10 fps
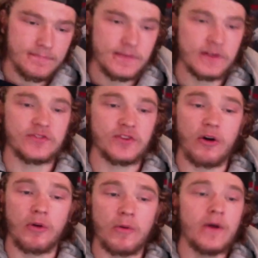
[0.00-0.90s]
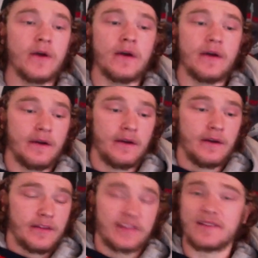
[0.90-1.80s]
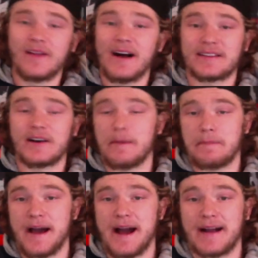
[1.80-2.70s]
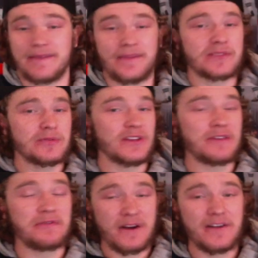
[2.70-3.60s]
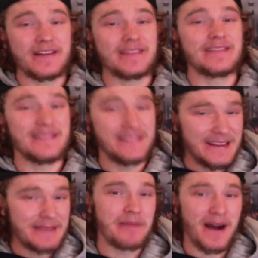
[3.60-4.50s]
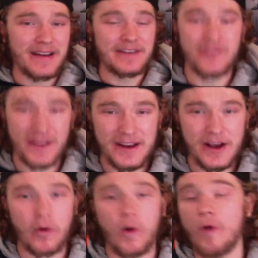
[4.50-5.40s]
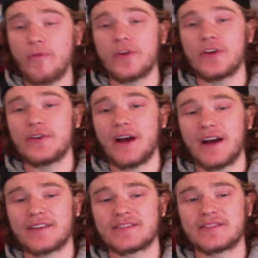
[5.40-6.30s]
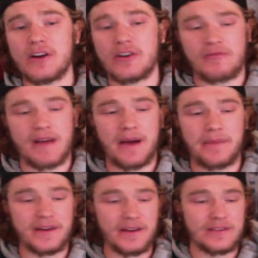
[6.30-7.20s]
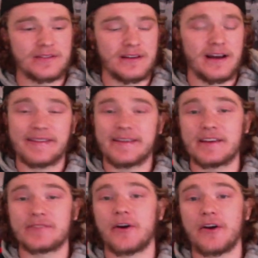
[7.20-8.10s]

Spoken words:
So there's a lot to unpack. This was a very deep-minded video. Hopefully you guys stuck around, because I think it's very